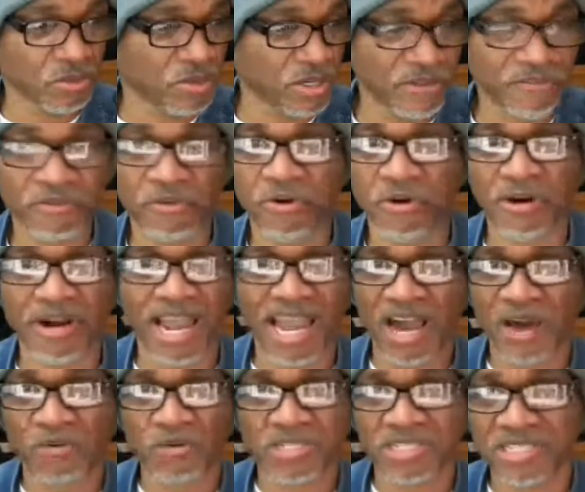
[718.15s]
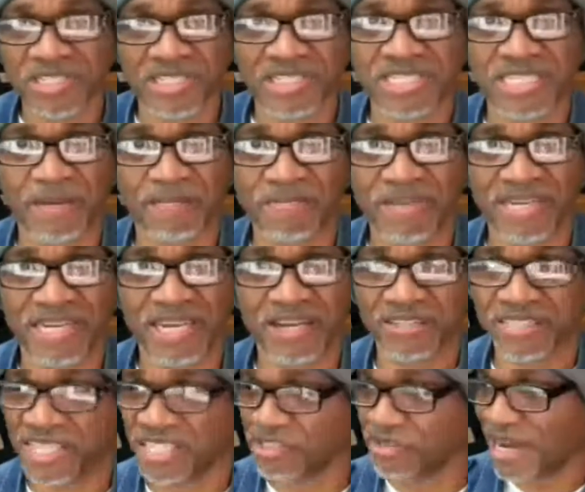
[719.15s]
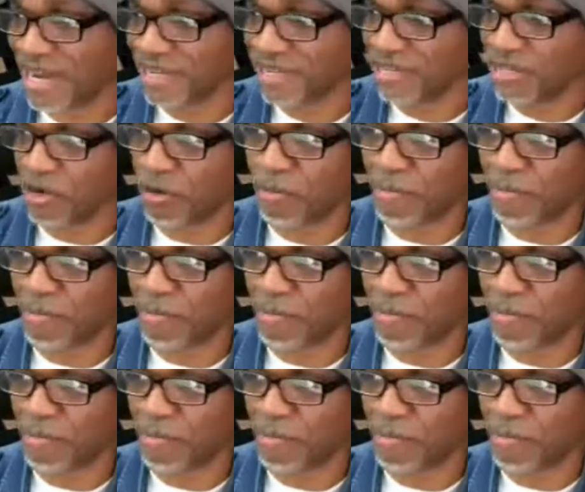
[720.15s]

24 hours to something else. I tried to go